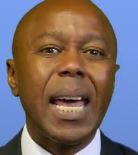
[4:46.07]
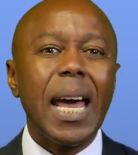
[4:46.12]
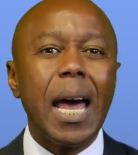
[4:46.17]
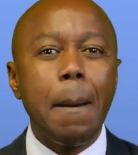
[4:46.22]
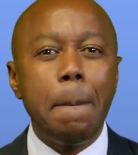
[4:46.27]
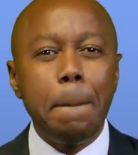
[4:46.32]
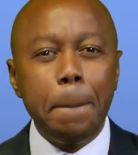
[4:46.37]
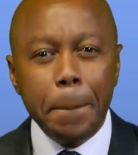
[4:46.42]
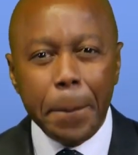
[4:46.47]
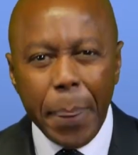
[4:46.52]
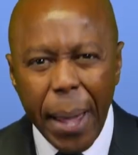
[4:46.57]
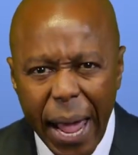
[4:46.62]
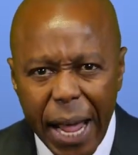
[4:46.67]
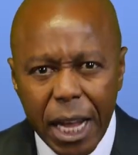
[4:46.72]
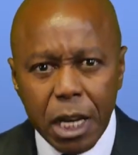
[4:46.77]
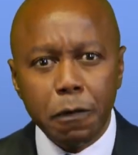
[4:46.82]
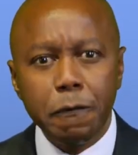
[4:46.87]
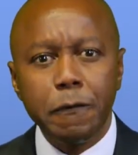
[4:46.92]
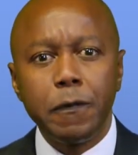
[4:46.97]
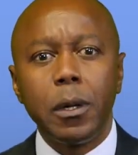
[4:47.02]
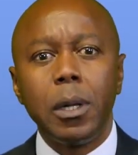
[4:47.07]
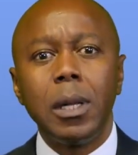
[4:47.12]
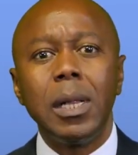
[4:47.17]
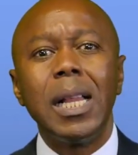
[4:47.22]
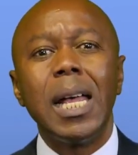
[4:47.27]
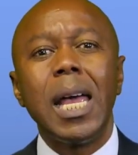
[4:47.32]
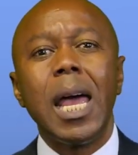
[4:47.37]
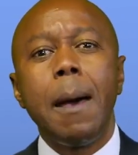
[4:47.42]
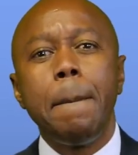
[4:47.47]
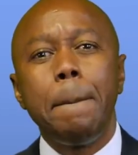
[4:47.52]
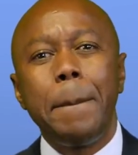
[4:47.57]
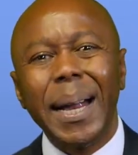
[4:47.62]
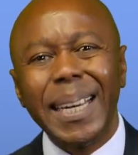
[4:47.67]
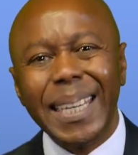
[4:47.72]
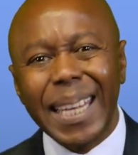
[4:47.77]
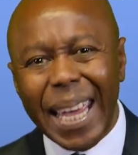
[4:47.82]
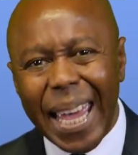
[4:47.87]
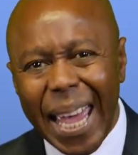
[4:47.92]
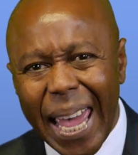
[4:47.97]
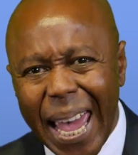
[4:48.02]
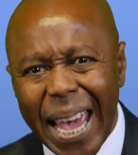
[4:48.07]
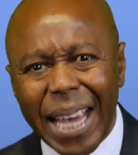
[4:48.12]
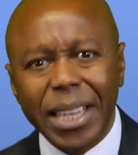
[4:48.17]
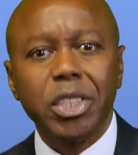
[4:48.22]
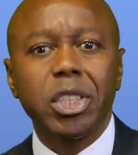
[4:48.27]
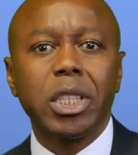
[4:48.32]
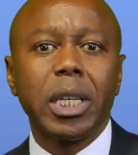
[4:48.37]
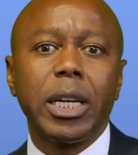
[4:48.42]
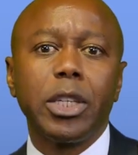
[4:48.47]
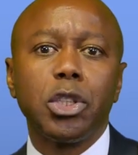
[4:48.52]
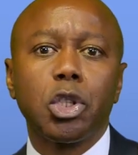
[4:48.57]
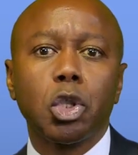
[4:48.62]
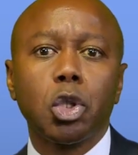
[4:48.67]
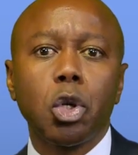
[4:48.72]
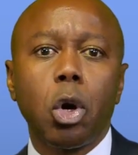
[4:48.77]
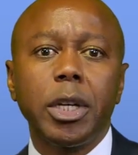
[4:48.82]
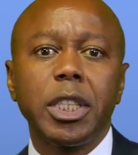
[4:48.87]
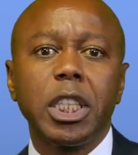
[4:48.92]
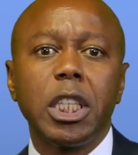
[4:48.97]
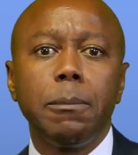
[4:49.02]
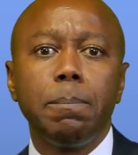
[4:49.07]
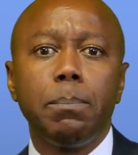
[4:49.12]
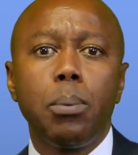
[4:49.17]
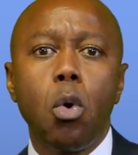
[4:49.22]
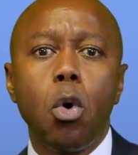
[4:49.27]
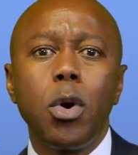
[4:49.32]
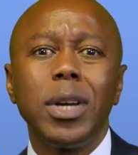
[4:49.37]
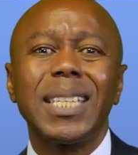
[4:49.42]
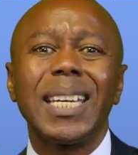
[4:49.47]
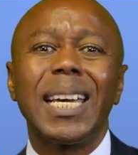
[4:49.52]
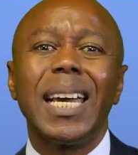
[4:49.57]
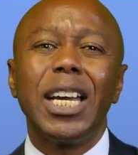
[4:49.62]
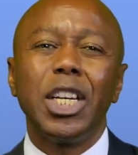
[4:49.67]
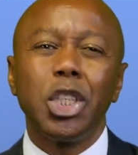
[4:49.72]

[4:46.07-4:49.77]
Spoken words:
A painful but excellent starting point